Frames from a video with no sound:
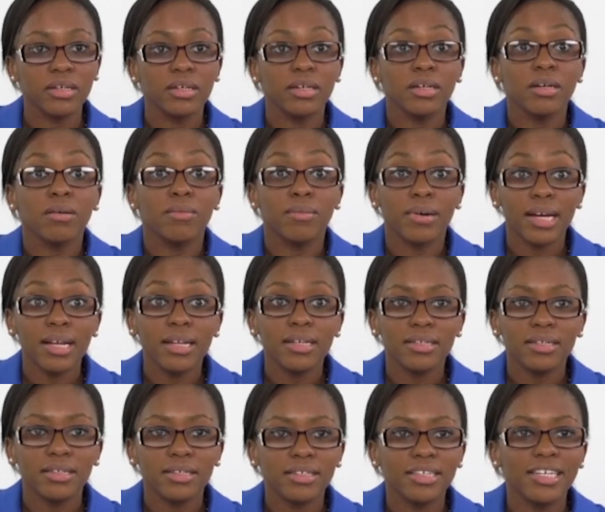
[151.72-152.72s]
Well,
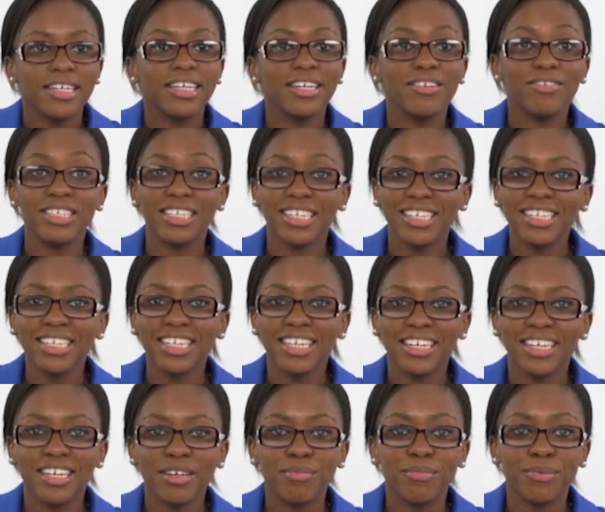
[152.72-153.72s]
if
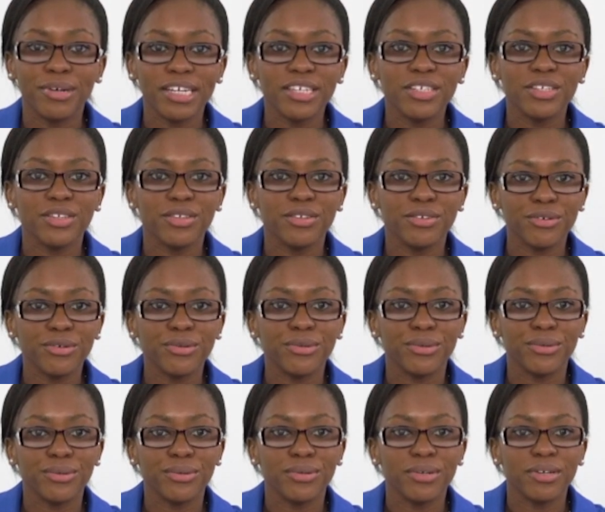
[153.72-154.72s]
silica breaks
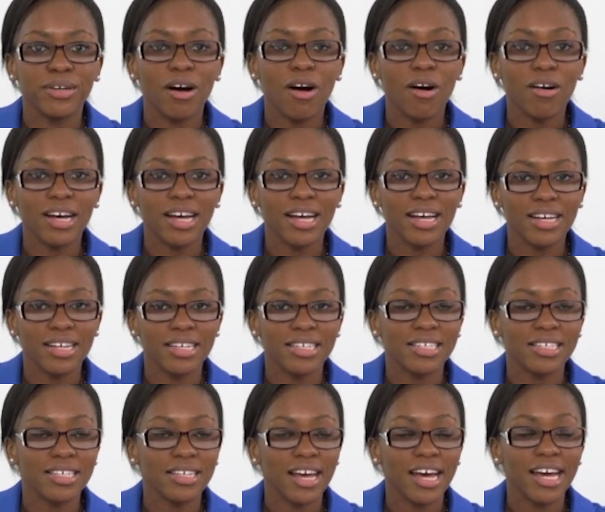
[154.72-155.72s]
through,
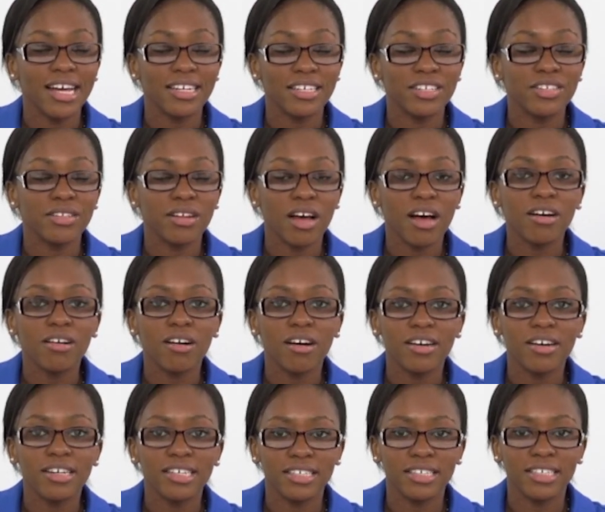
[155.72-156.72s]
occurs, and it's not caught
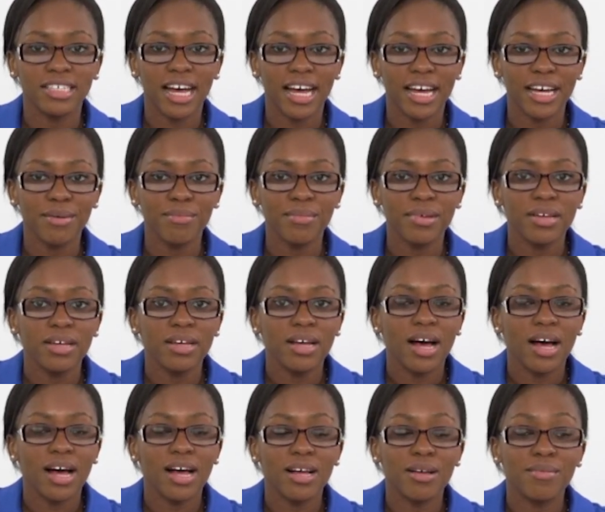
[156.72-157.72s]
in time,
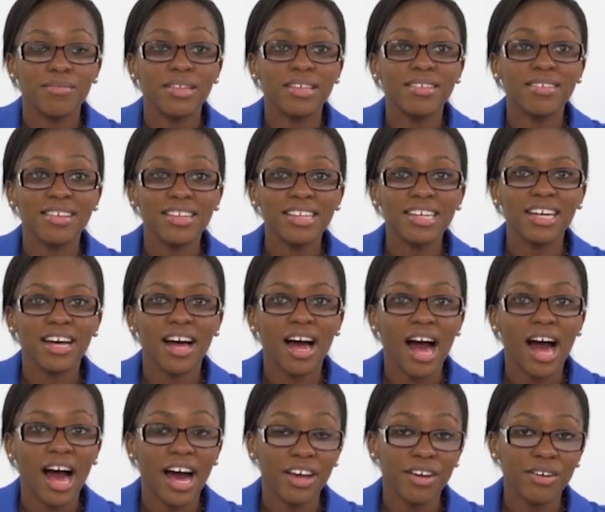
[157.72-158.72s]
the silica
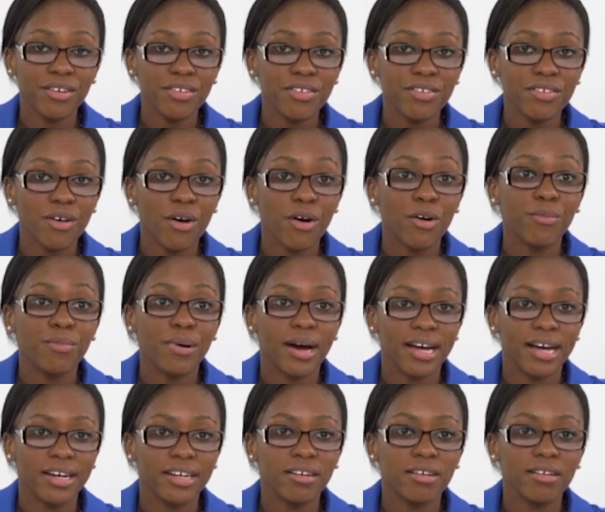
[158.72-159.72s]
ions or
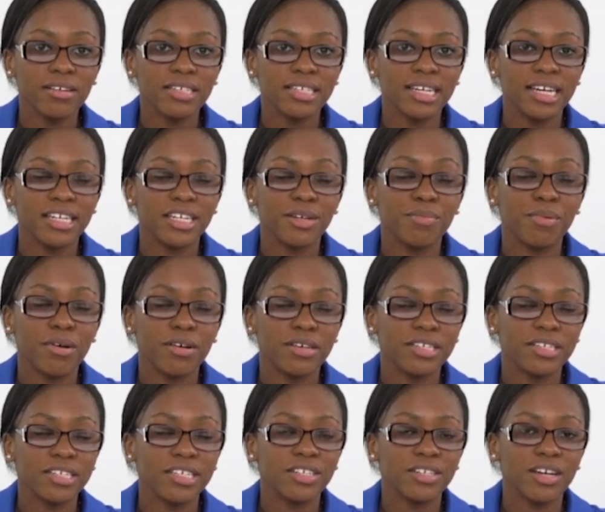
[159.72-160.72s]
particles can
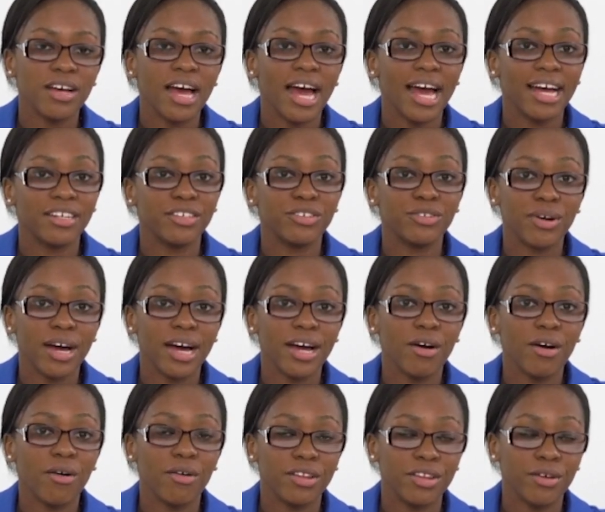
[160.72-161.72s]
deposit and dry
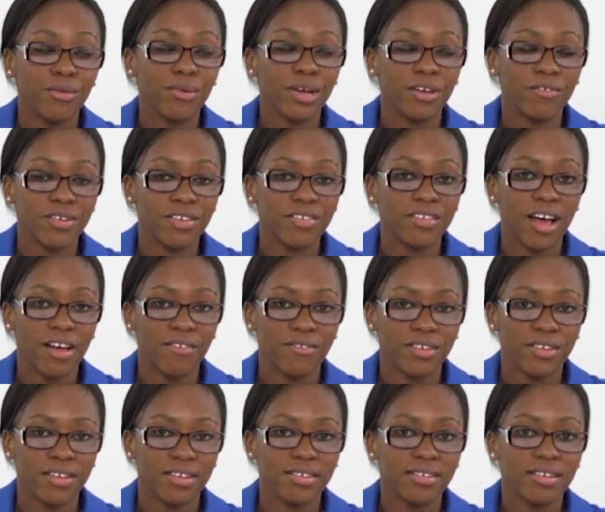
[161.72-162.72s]
on the wafer surface.